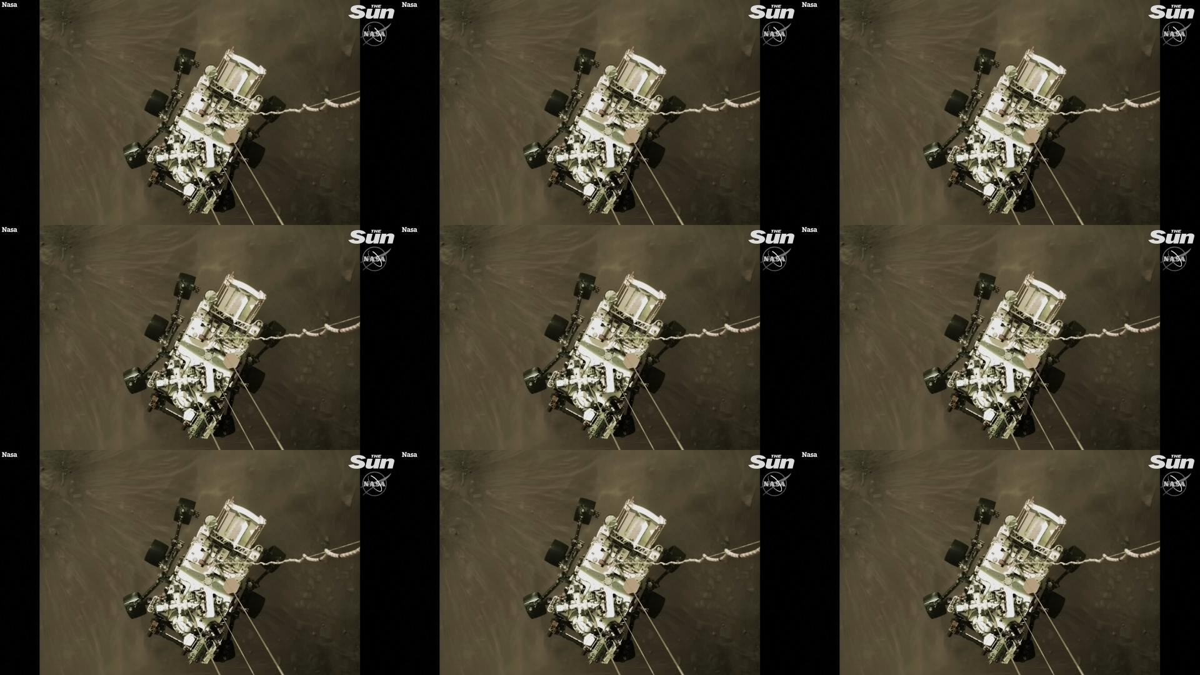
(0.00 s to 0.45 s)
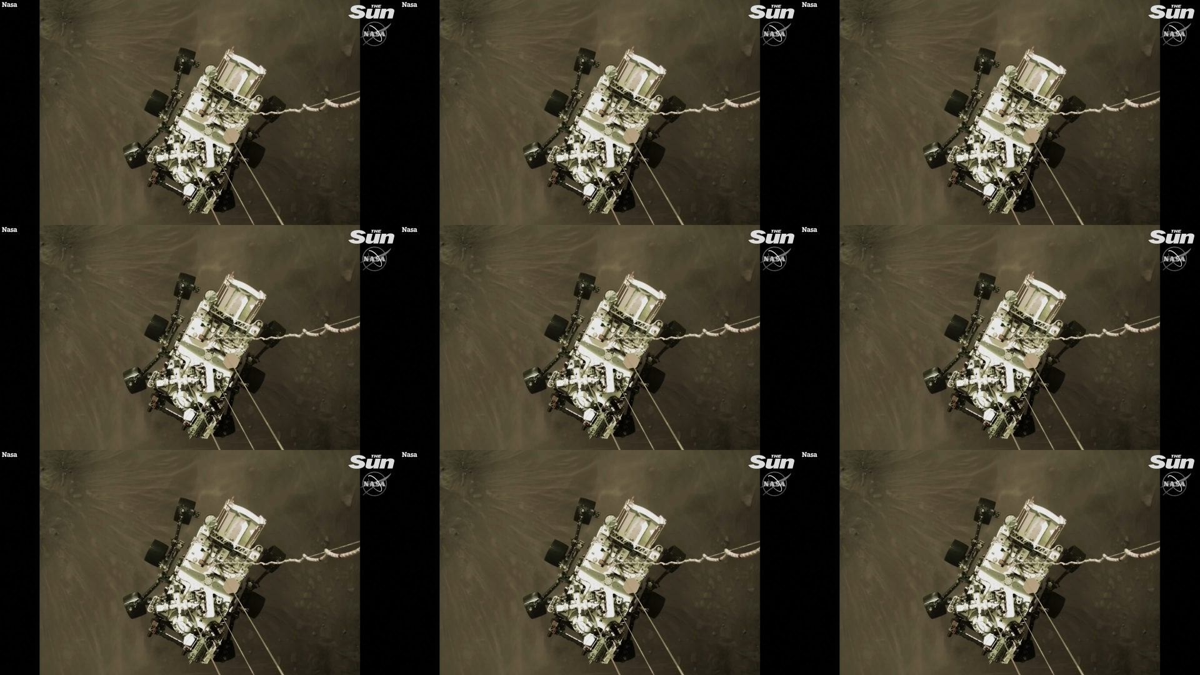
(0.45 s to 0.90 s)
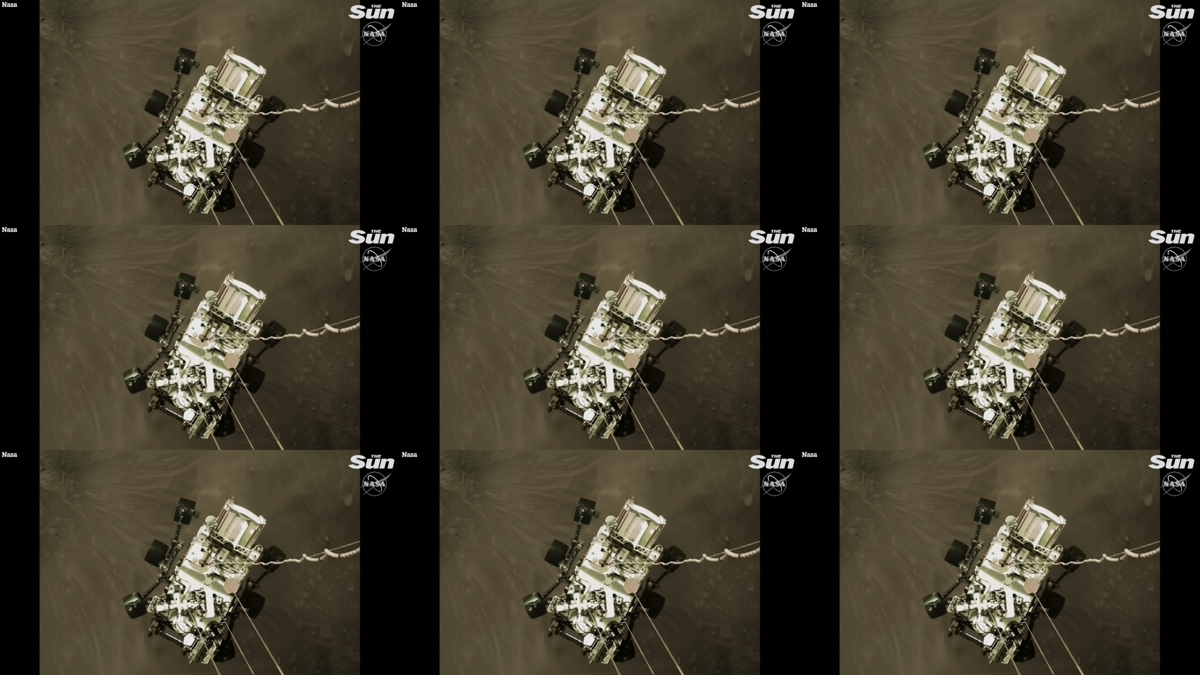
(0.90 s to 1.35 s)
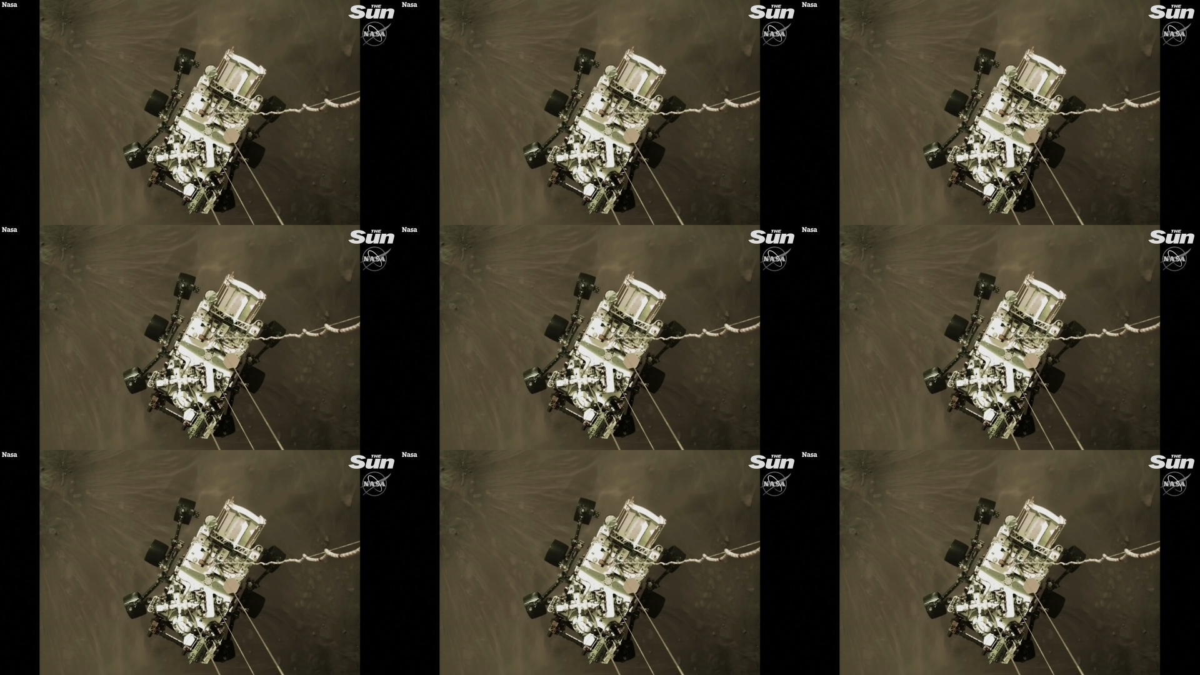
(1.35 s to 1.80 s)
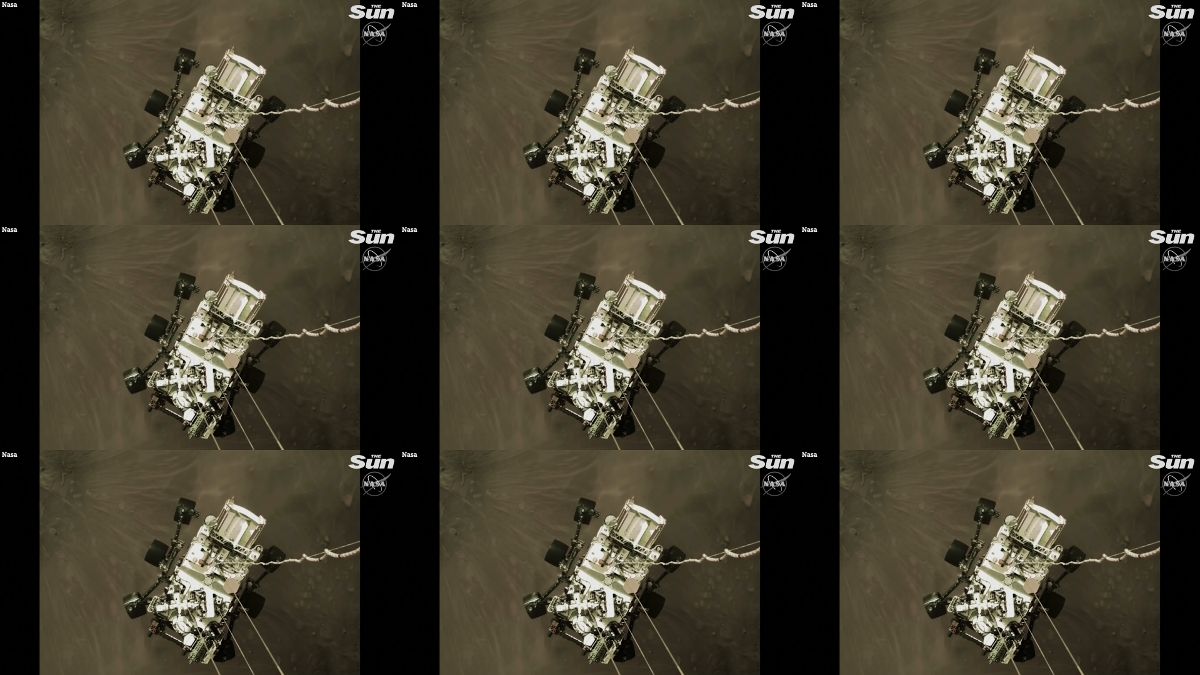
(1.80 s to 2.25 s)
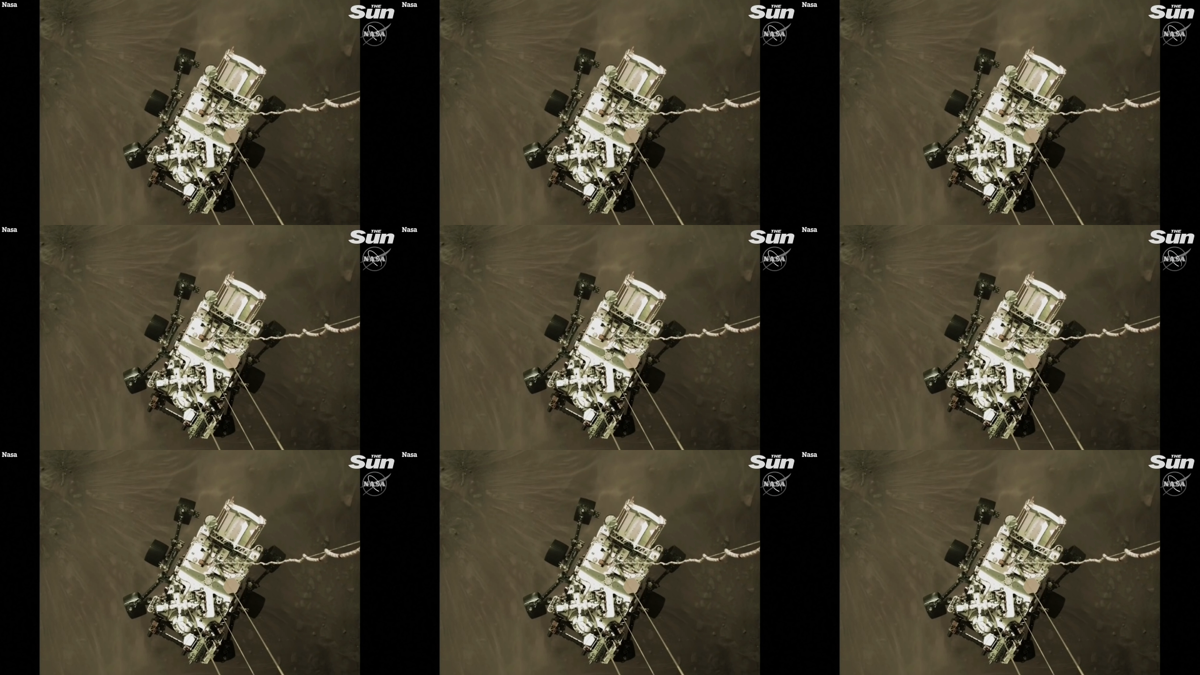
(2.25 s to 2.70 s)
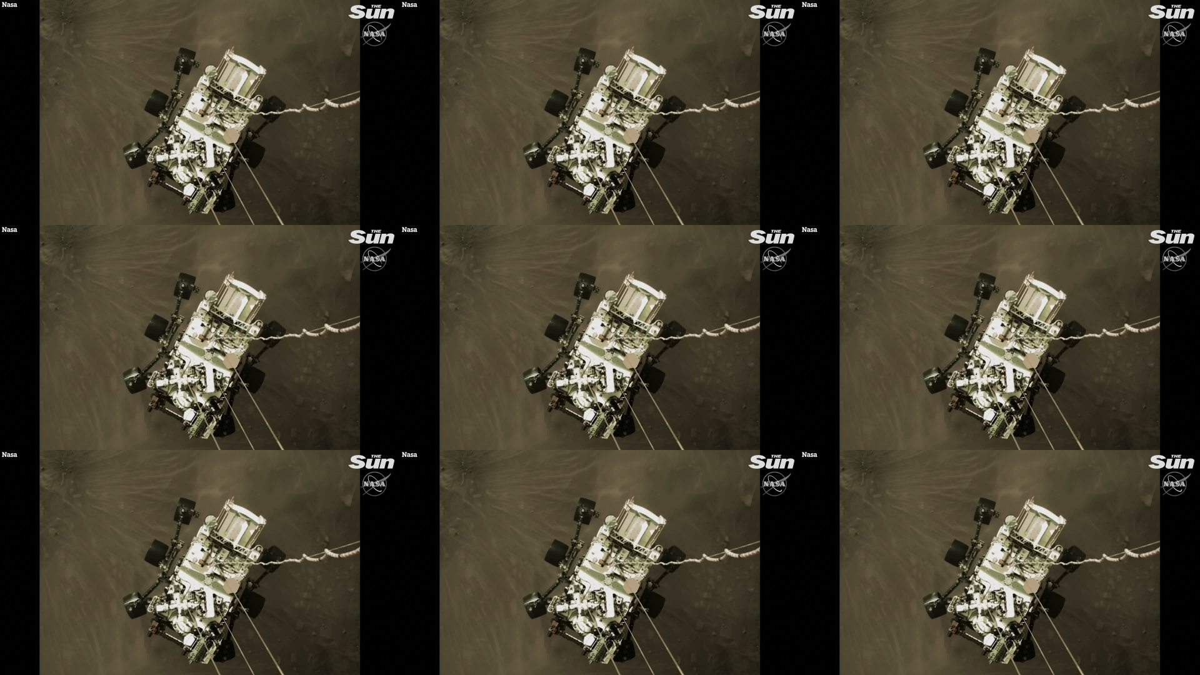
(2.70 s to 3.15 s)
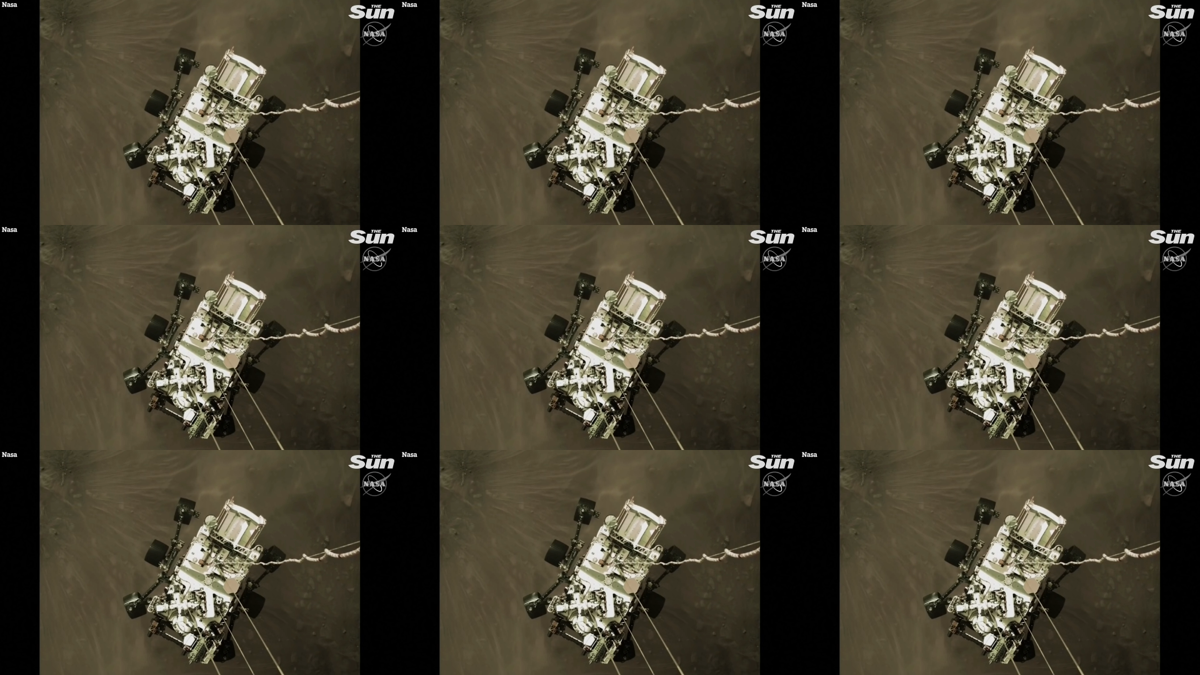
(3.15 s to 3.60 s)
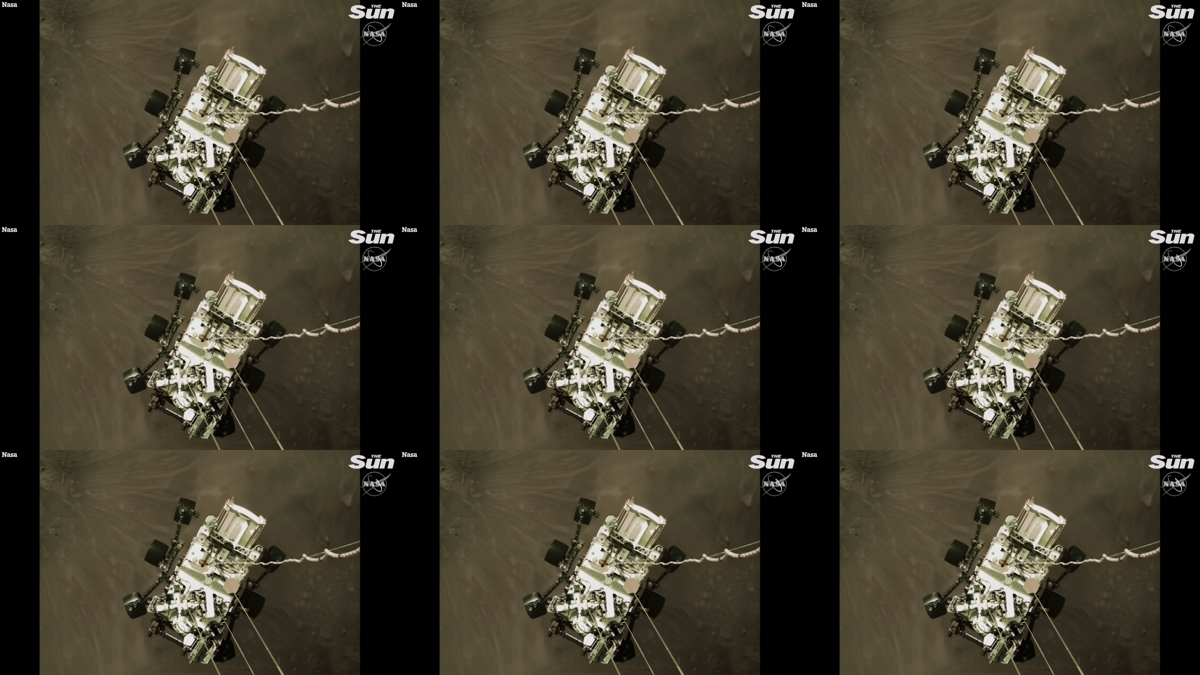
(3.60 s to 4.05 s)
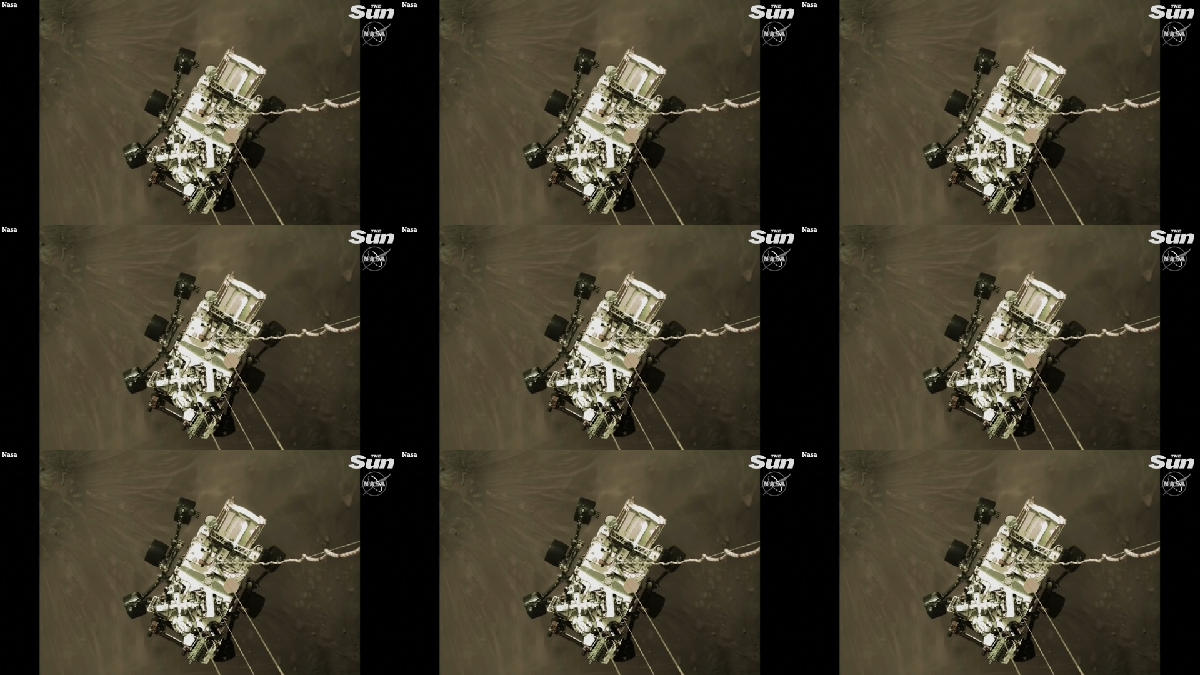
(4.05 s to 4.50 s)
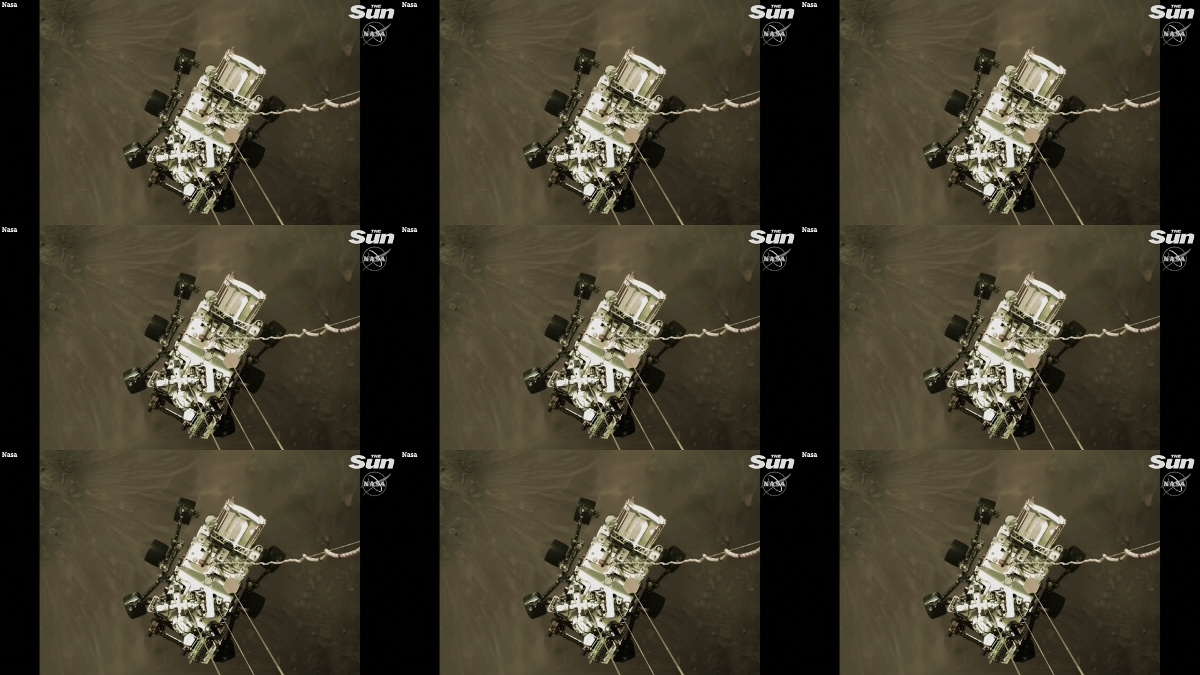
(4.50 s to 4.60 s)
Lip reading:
(no speaker visible)